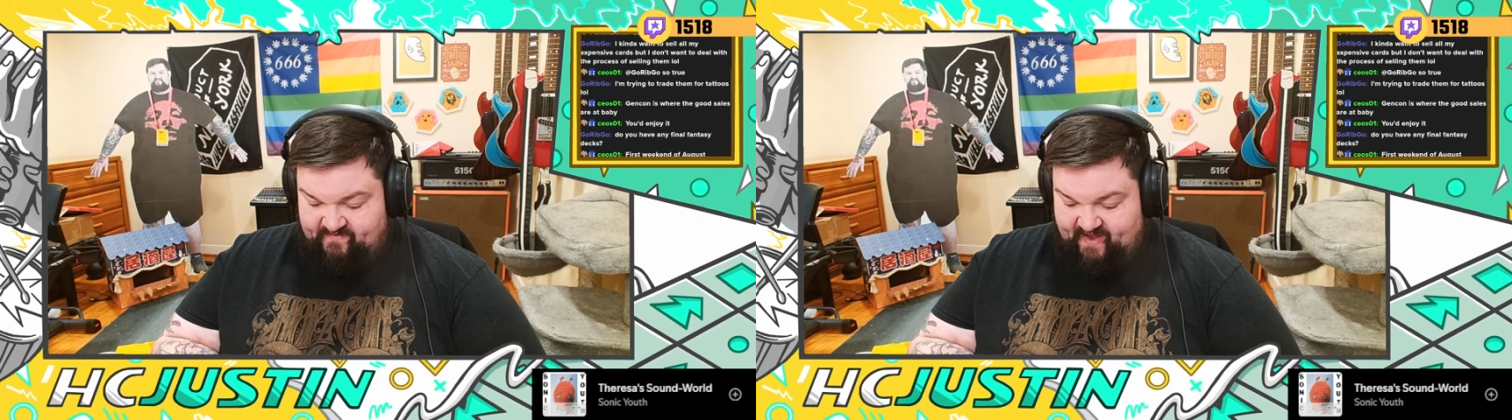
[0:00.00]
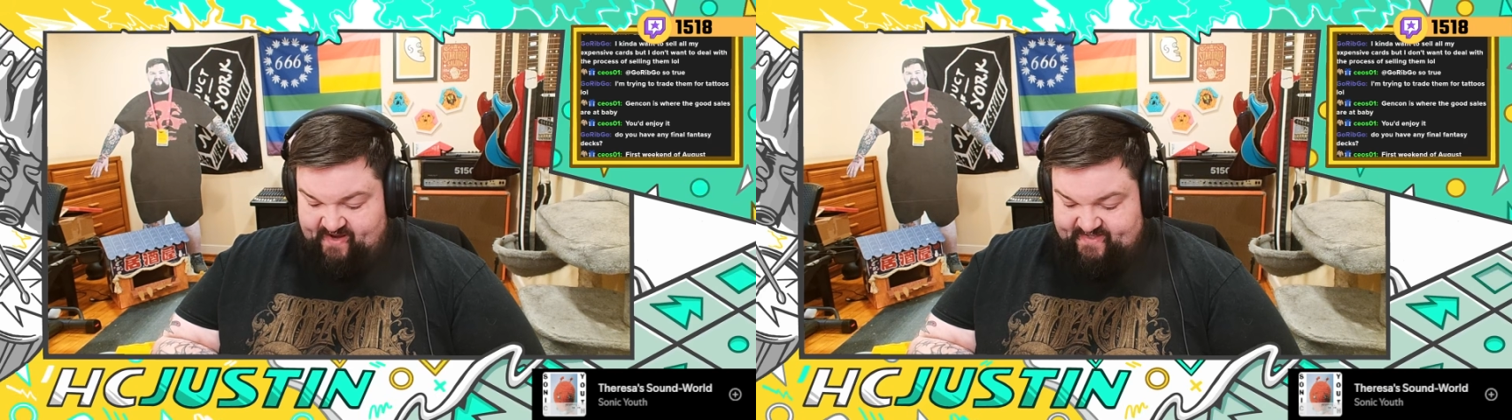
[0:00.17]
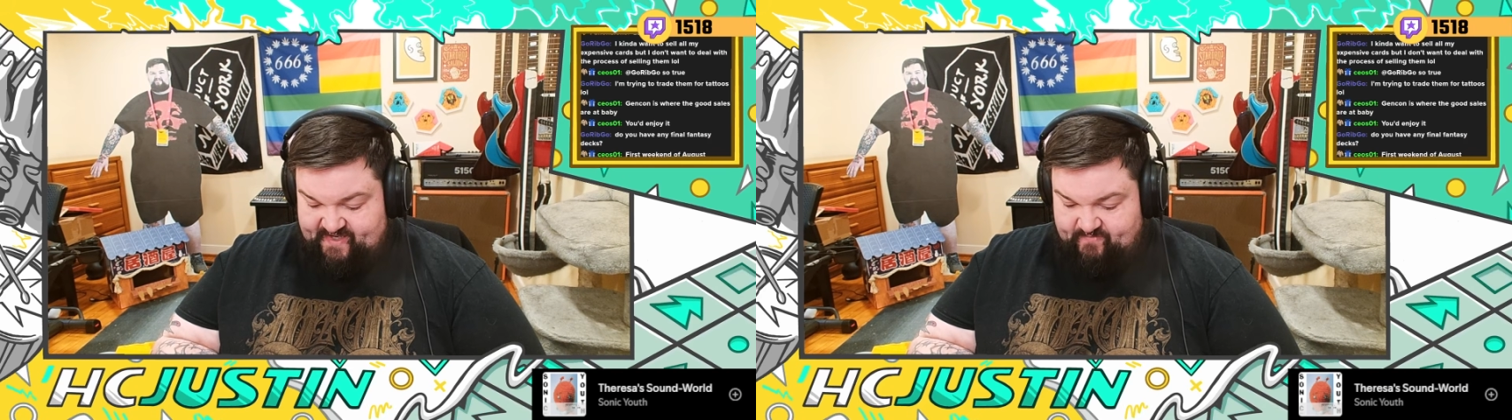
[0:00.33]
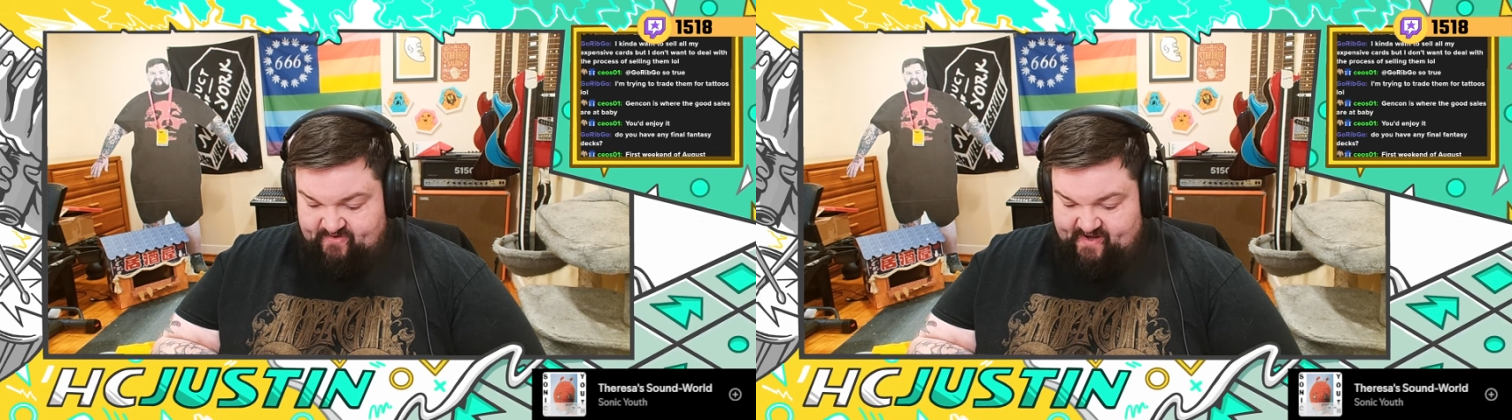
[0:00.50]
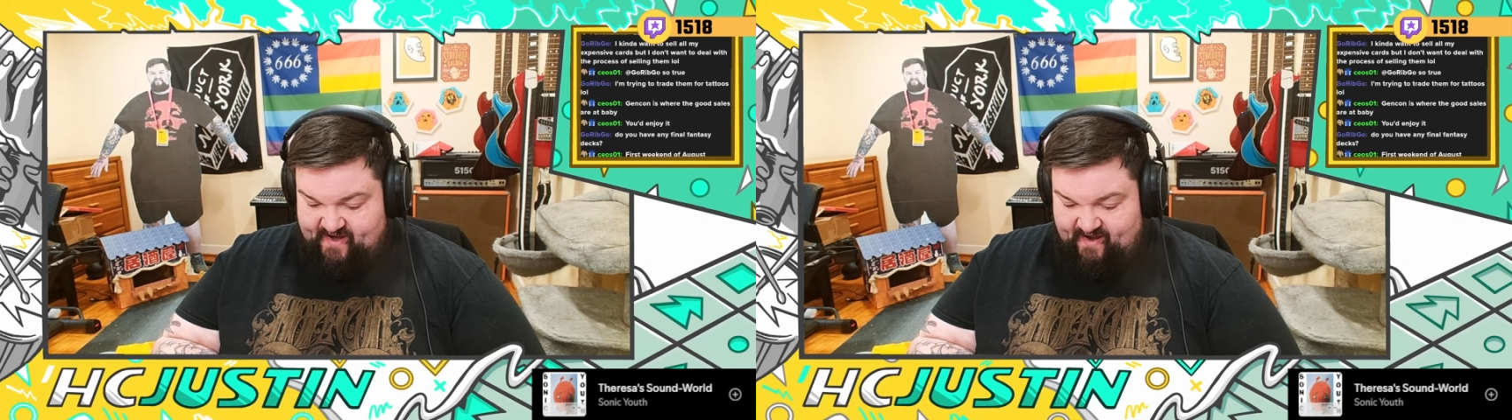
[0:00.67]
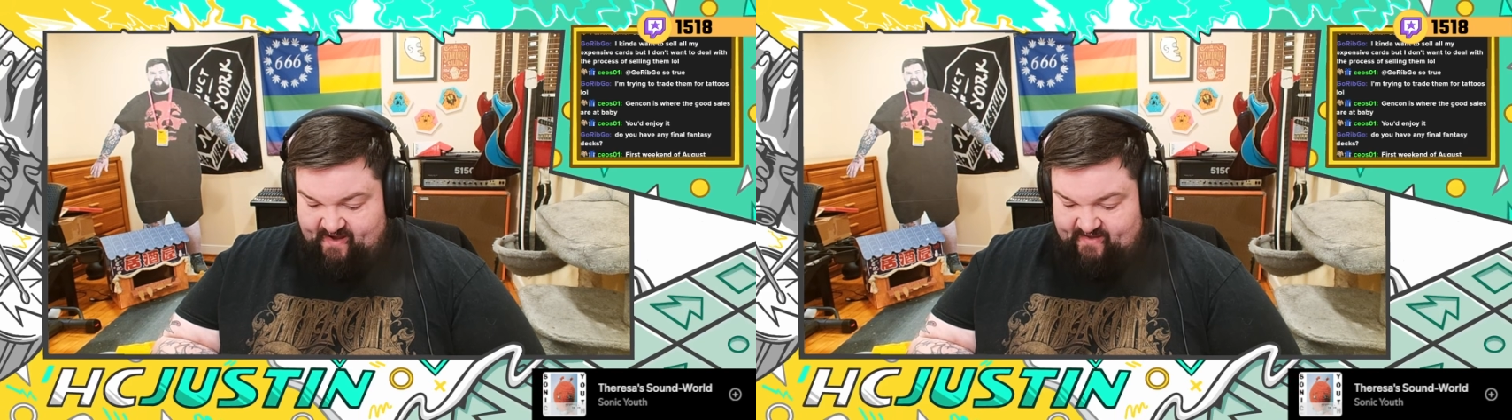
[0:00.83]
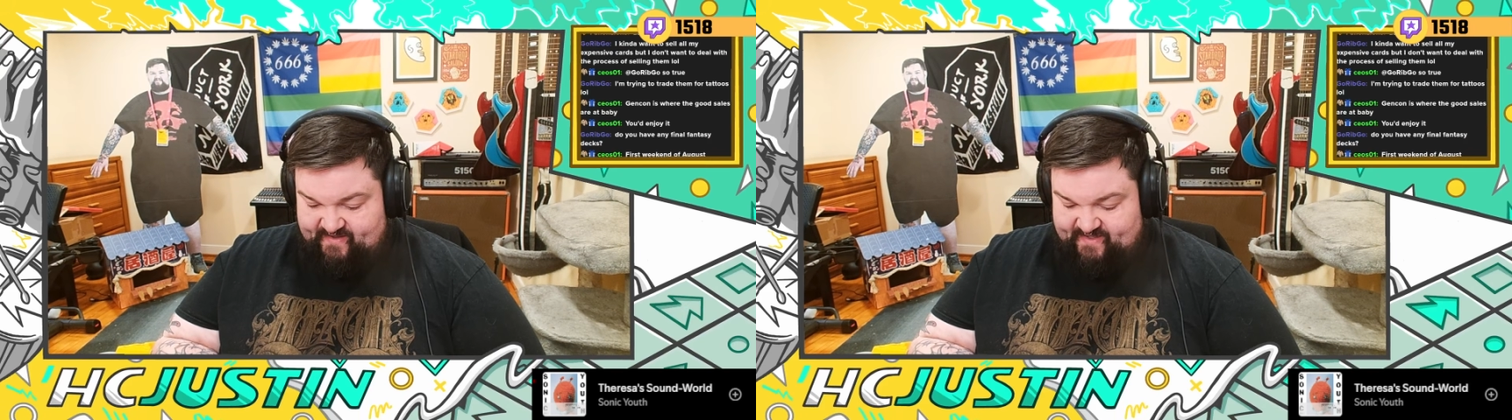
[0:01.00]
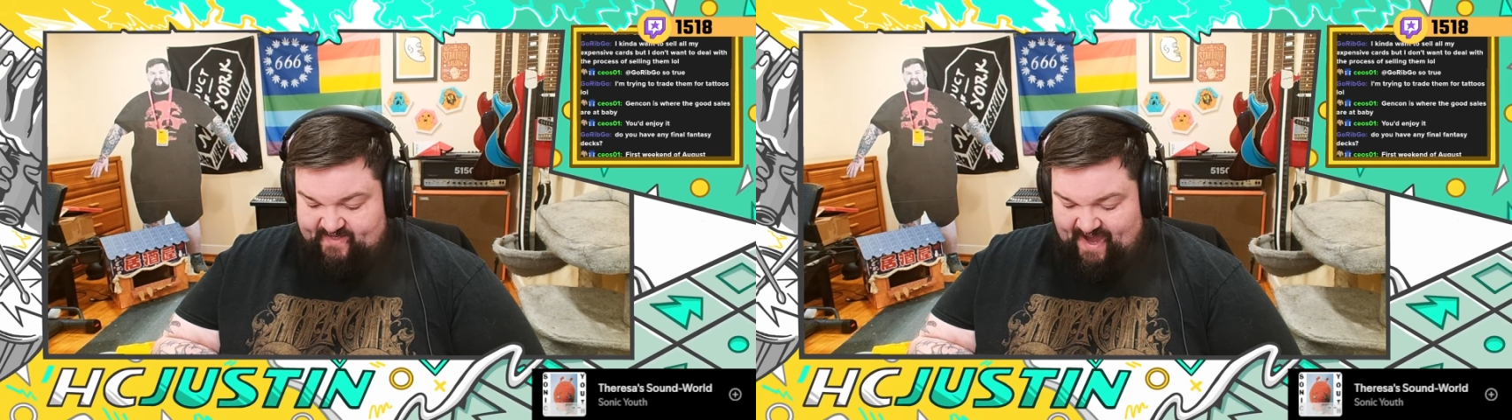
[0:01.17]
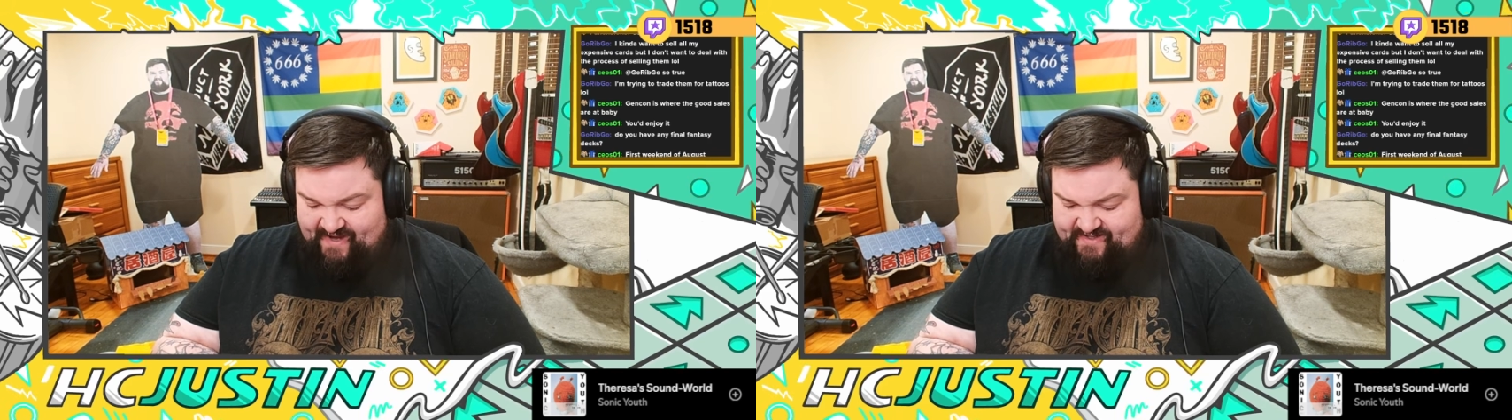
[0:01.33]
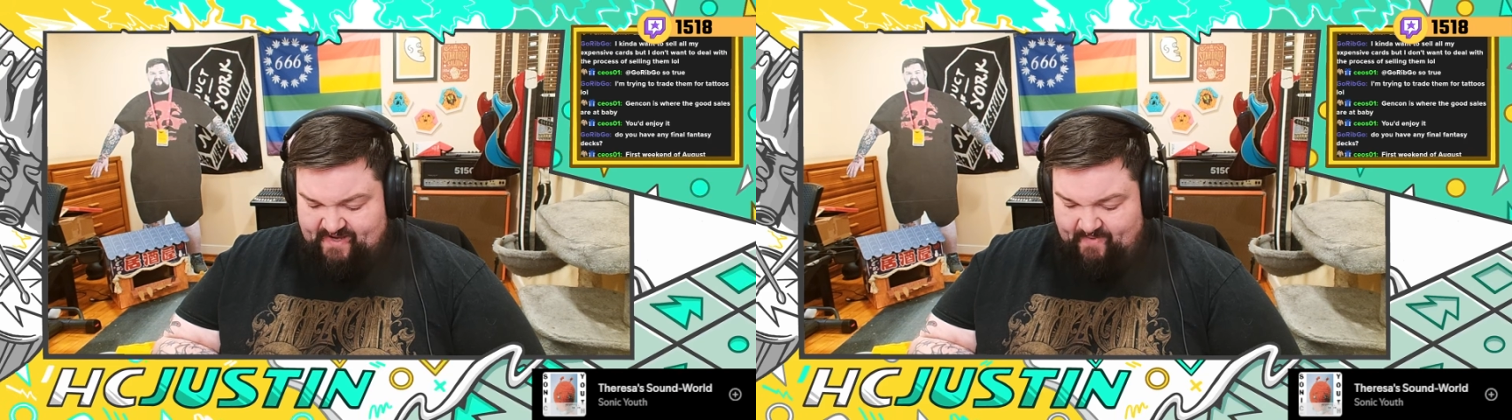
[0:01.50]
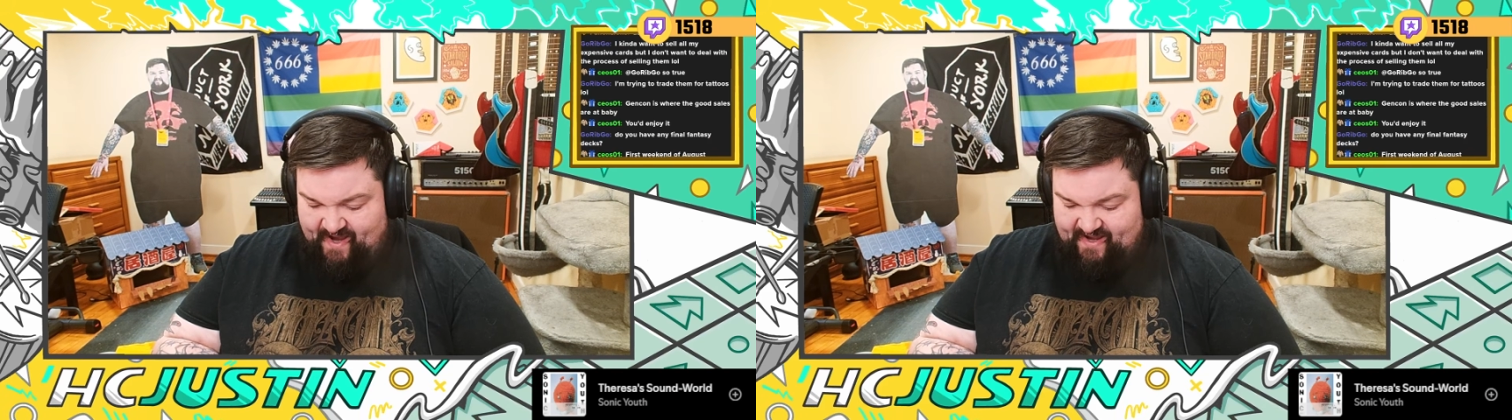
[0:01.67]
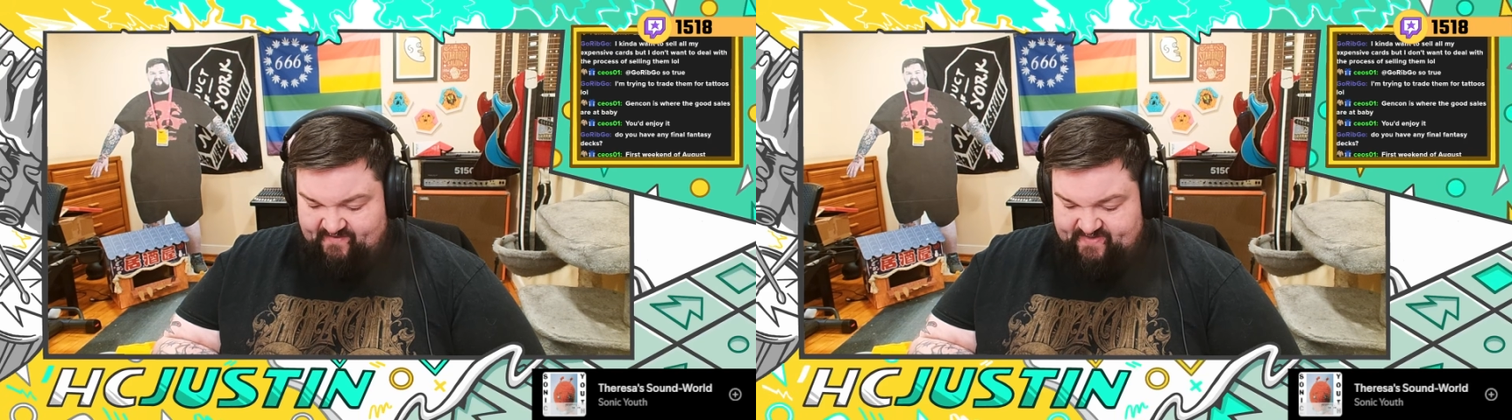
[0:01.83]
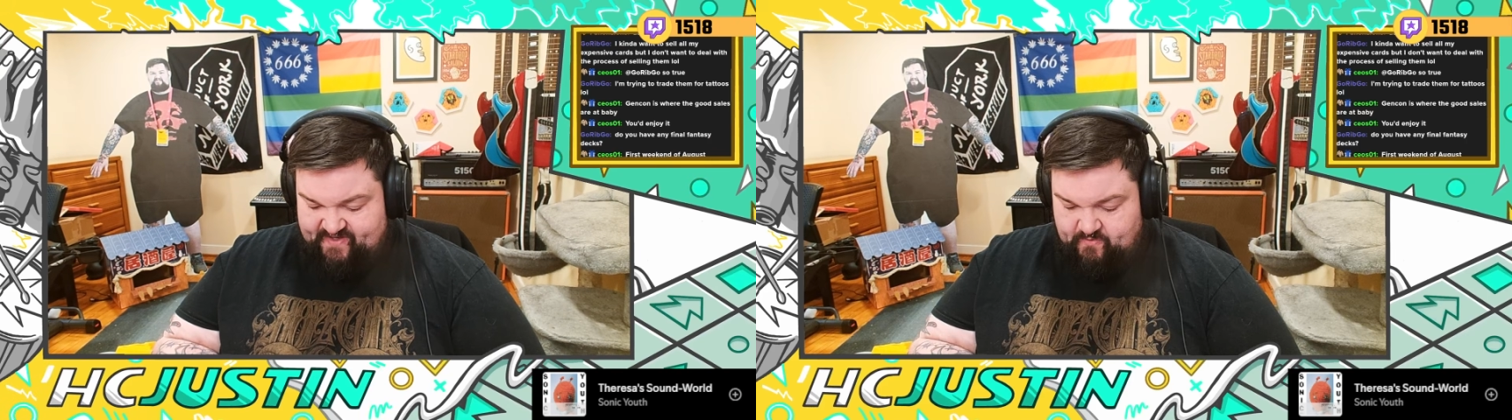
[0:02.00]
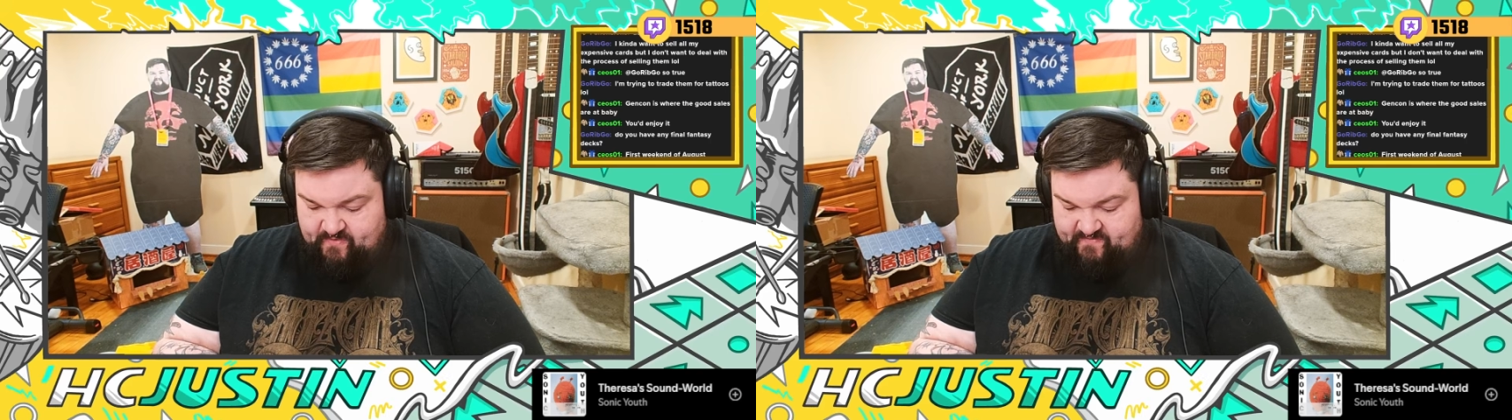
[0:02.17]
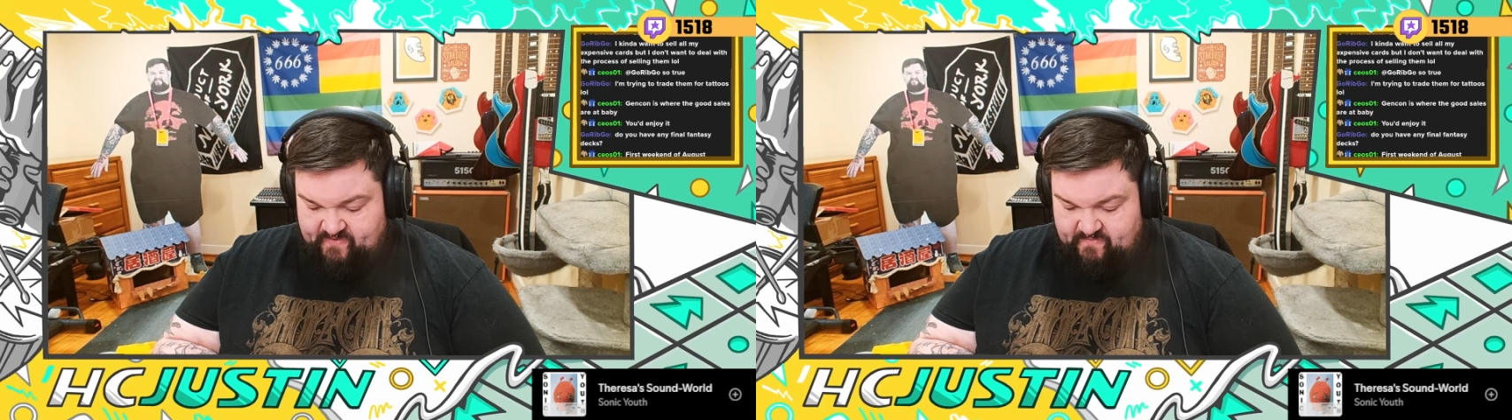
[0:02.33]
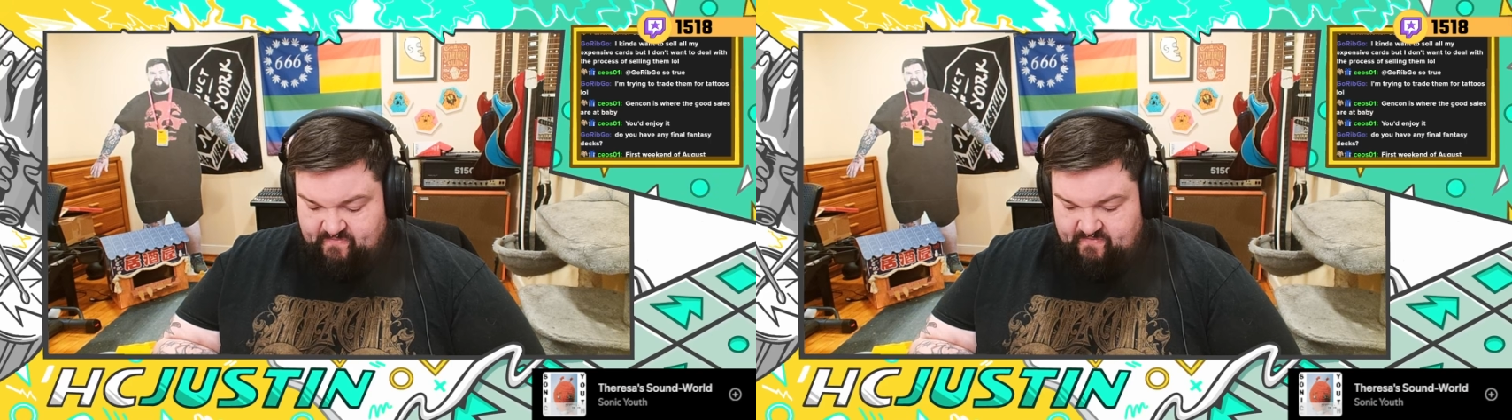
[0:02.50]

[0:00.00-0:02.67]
Fantasy pre-cons. Actually, might have two of them.